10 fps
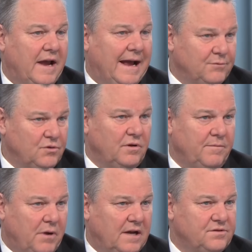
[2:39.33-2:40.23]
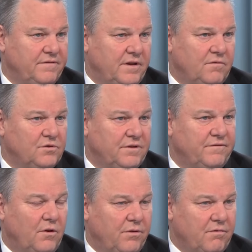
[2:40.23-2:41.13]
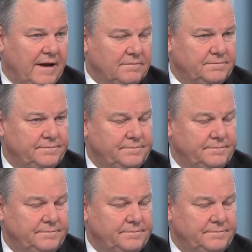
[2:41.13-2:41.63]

absolutely positive that it was of no threat.